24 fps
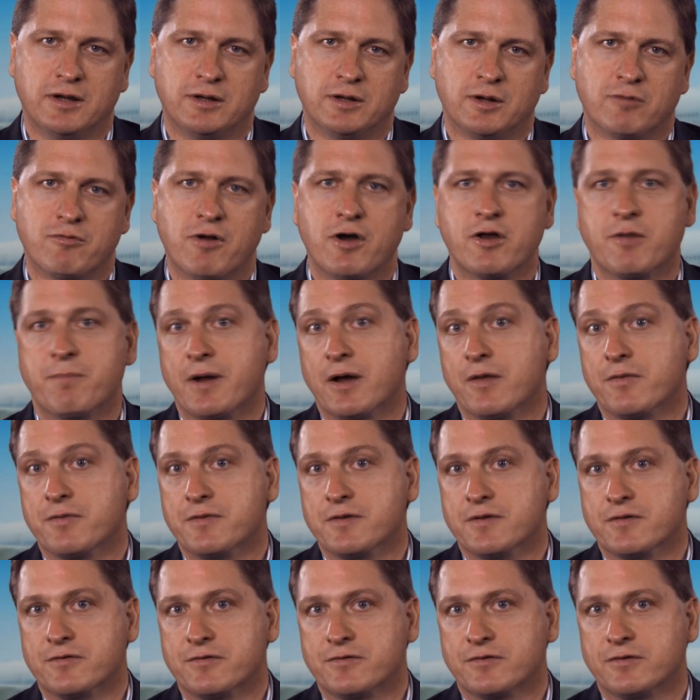And I wrote about
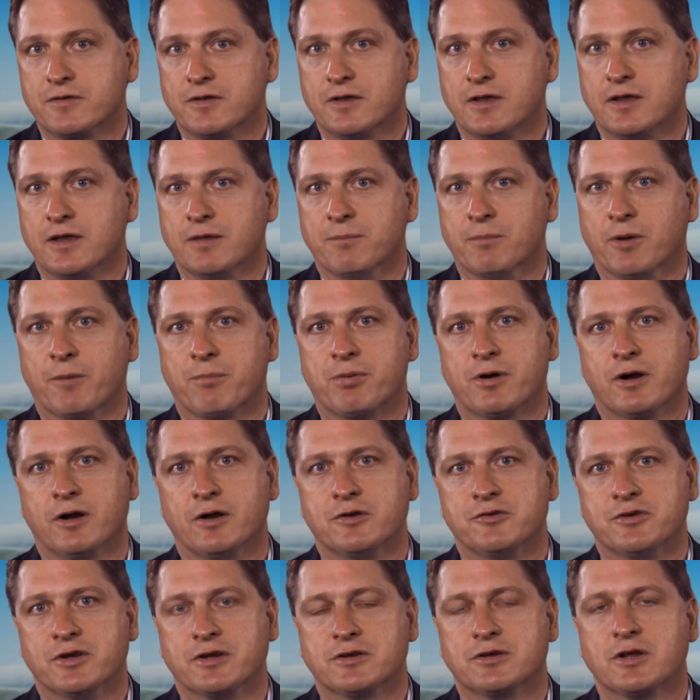this in my
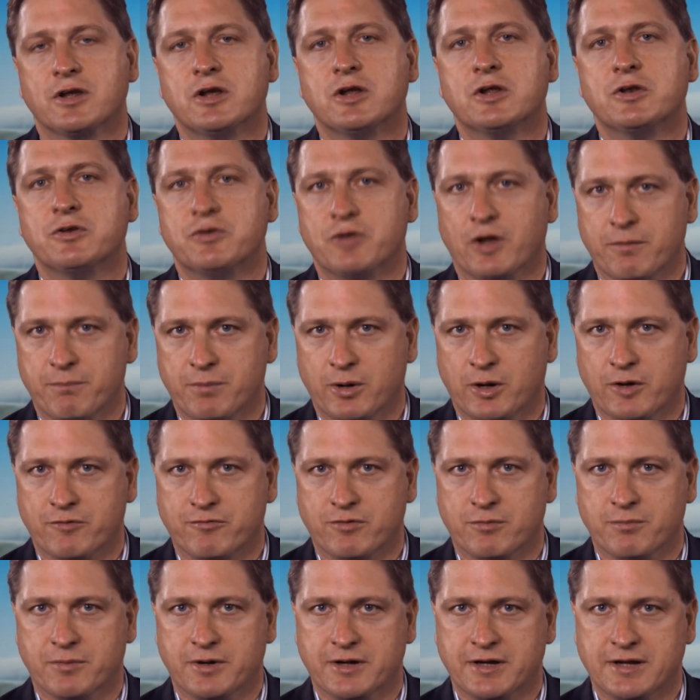project, Don't Buy
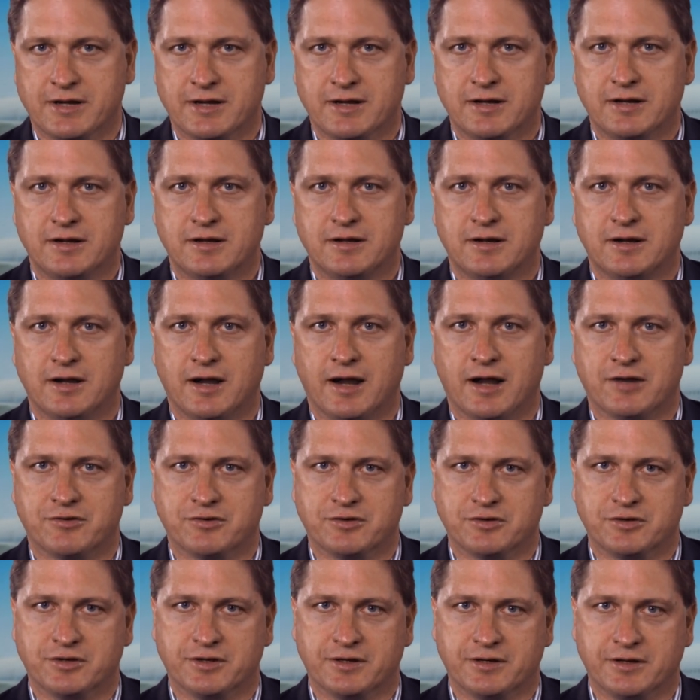From Me,
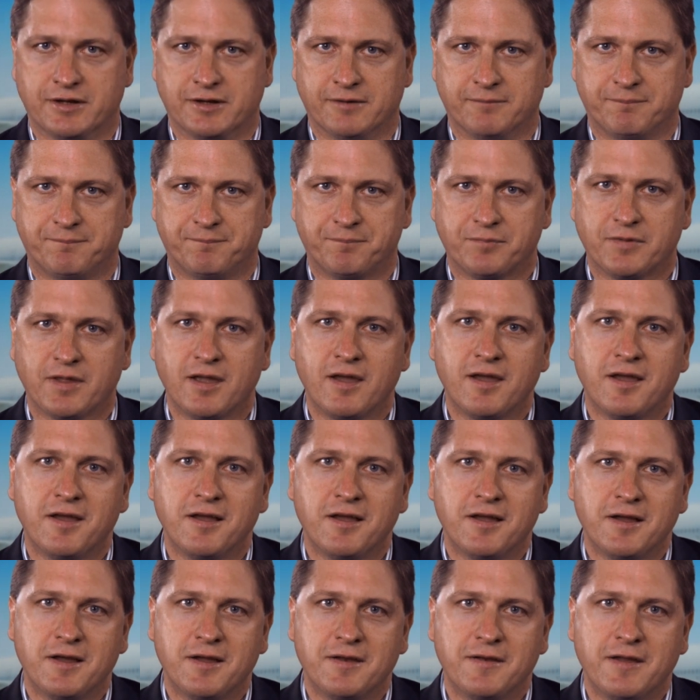Argentina.
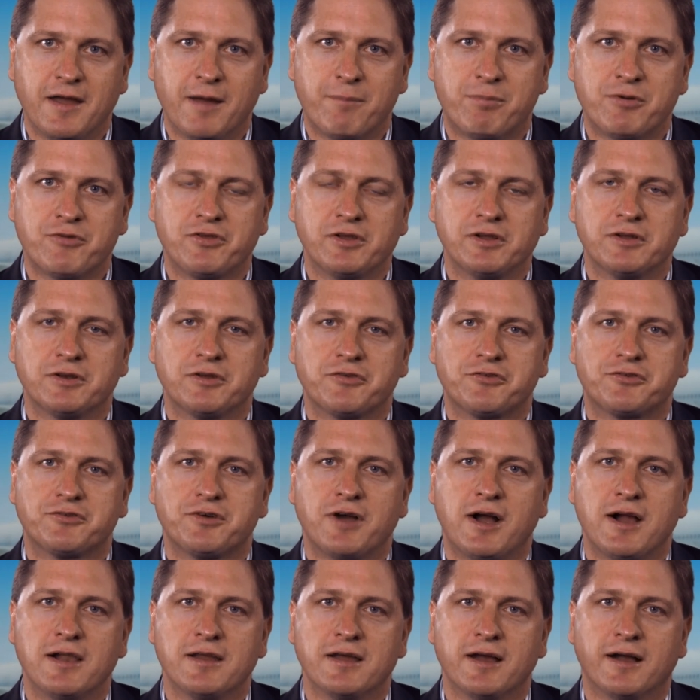Now, Brazil and
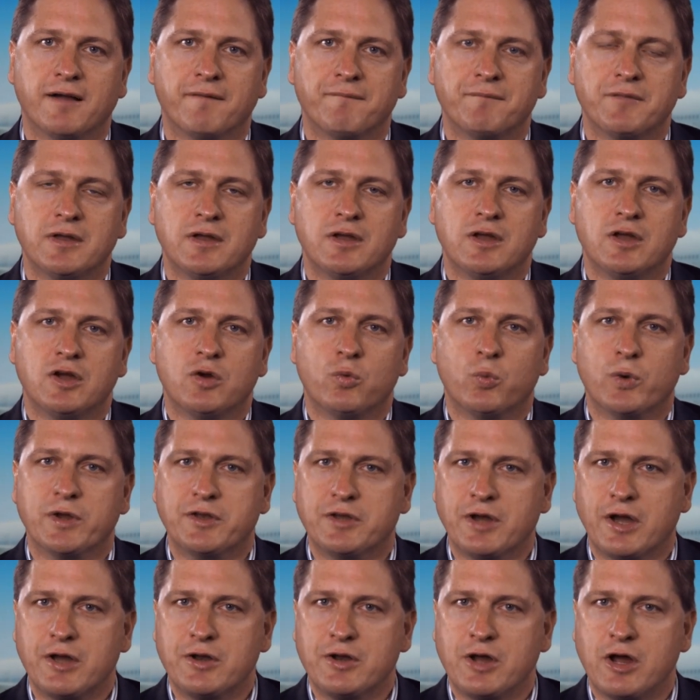Australia, we
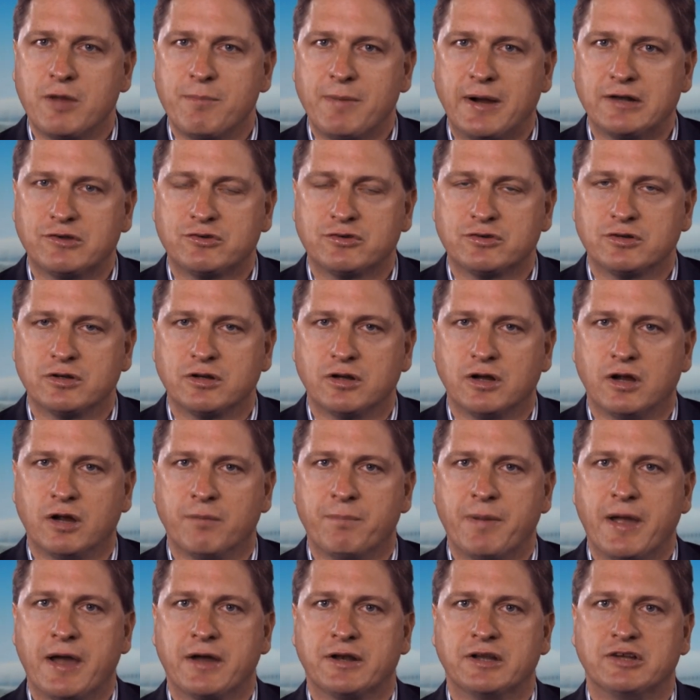don't know much
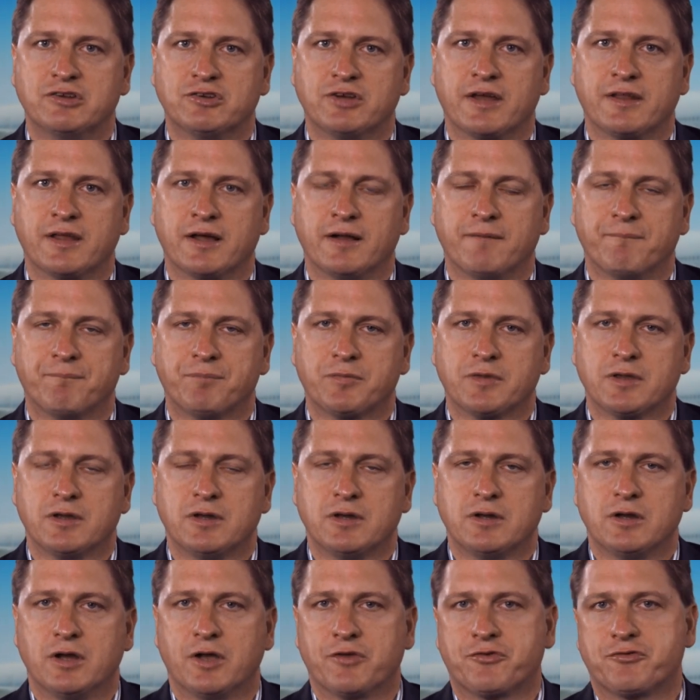about each other.
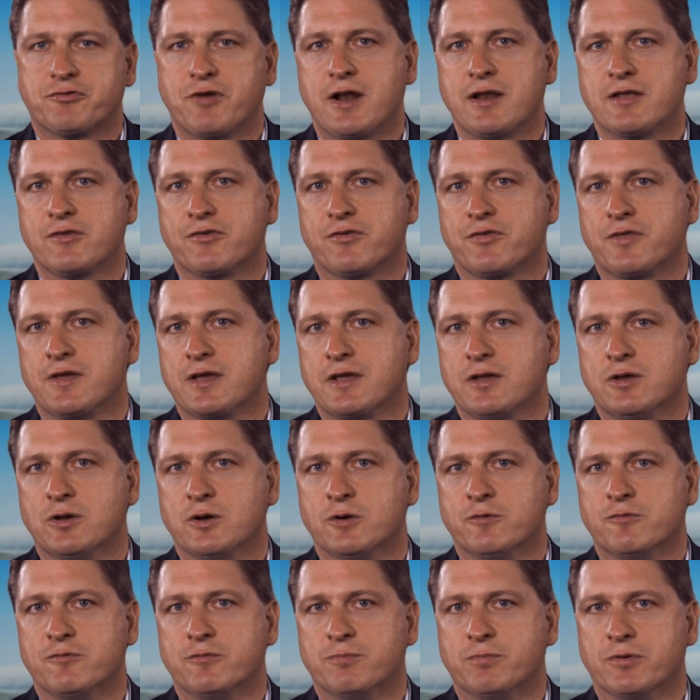Australians think
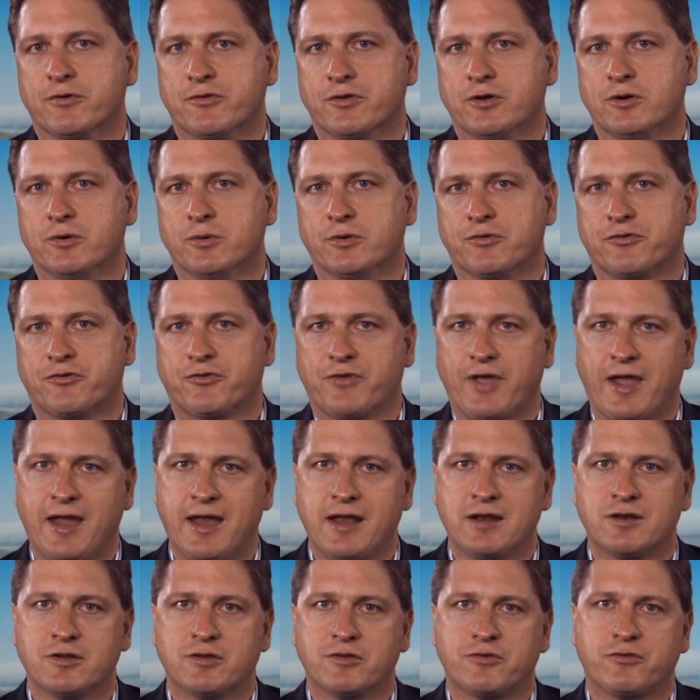of Brazil as
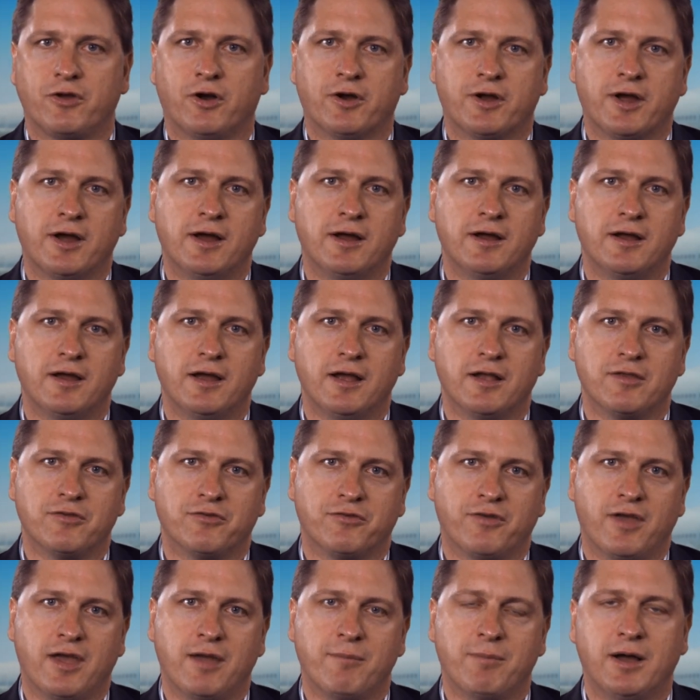sand, soccer, and
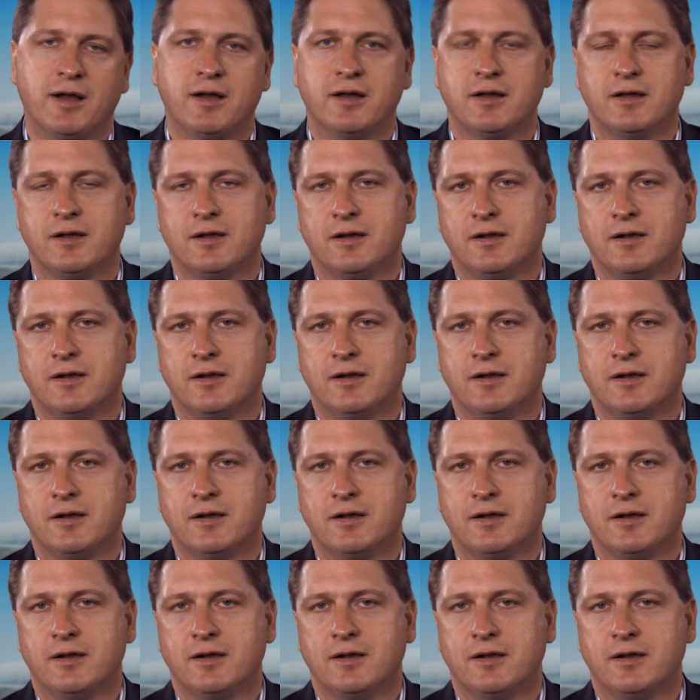samba.